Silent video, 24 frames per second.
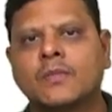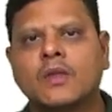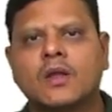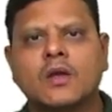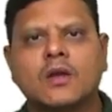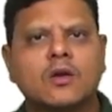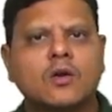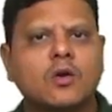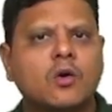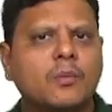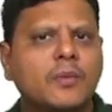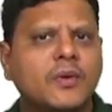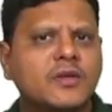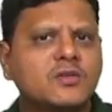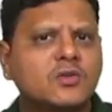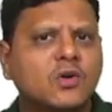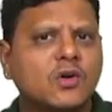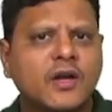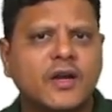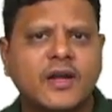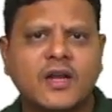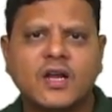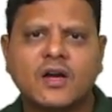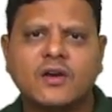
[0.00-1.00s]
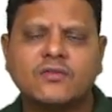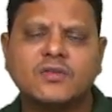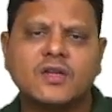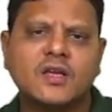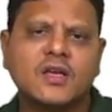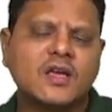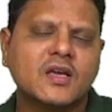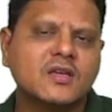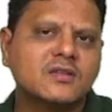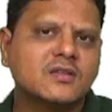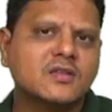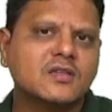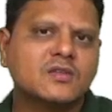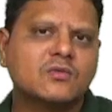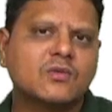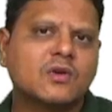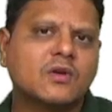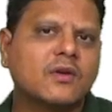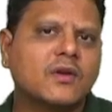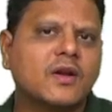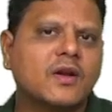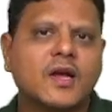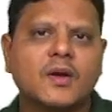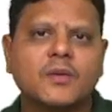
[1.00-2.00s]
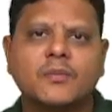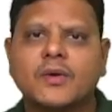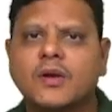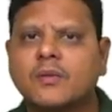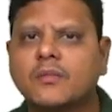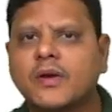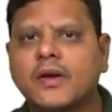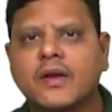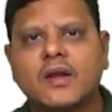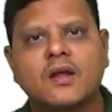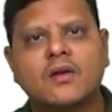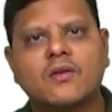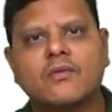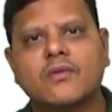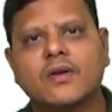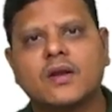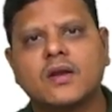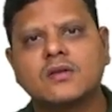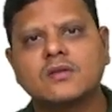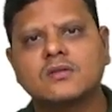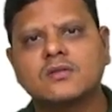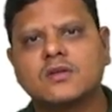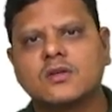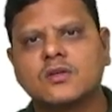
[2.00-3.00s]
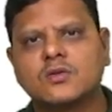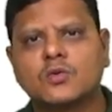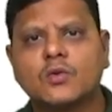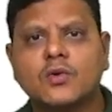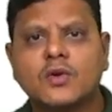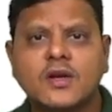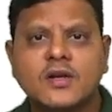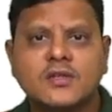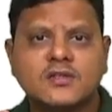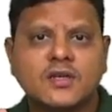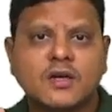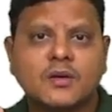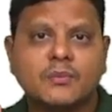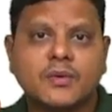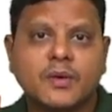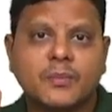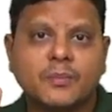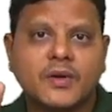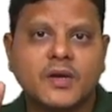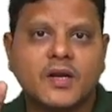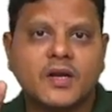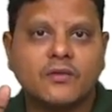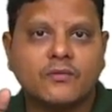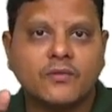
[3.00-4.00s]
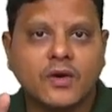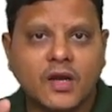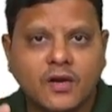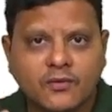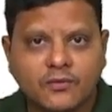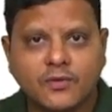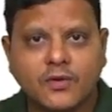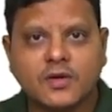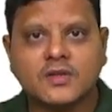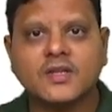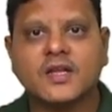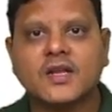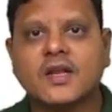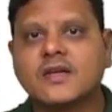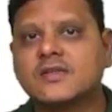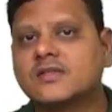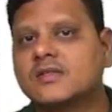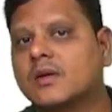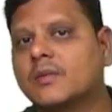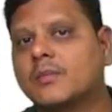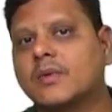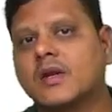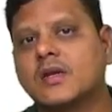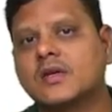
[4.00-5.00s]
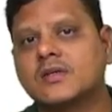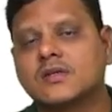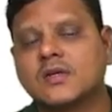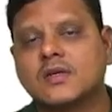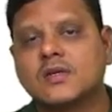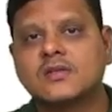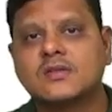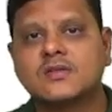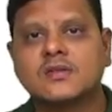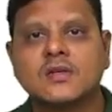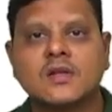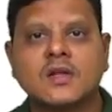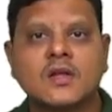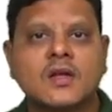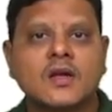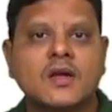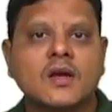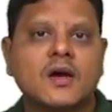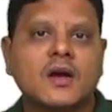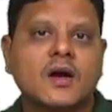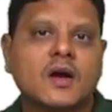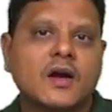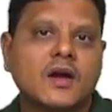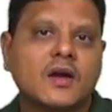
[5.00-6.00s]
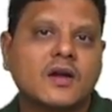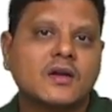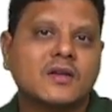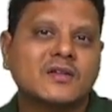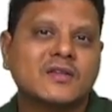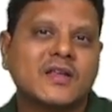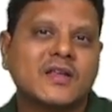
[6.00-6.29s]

Now majority of the cases, what will happen, my dear friends, the students are preparing well for their examinations and they